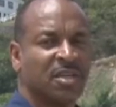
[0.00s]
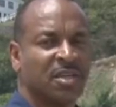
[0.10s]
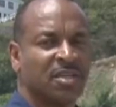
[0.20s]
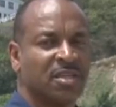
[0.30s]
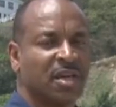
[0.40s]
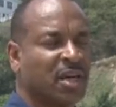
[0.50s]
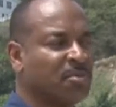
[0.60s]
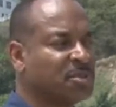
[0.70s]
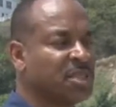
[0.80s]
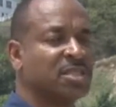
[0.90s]
in the
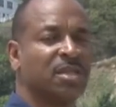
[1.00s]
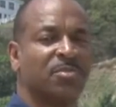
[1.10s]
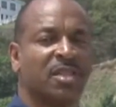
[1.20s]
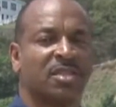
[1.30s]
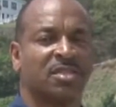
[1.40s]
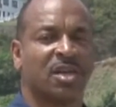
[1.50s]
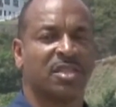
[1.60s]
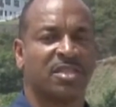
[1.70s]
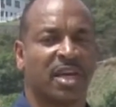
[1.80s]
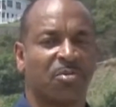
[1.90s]
um, system that is not
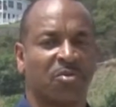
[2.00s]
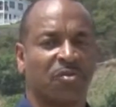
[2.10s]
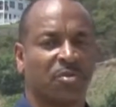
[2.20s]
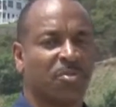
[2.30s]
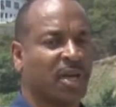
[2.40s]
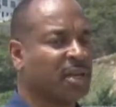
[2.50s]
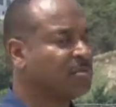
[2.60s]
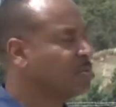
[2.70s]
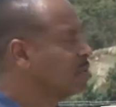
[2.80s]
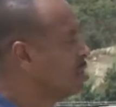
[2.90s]
desirable for the plant.
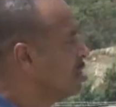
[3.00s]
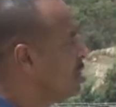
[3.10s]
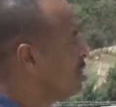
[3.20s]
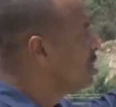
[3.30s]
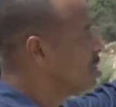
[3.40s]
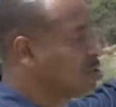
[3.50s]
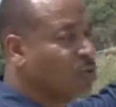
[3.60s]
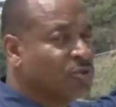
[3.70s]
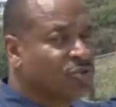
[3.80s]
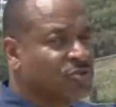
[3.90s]
It
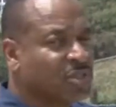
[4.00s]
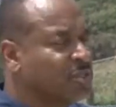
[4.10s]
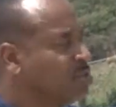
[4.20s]
goes through this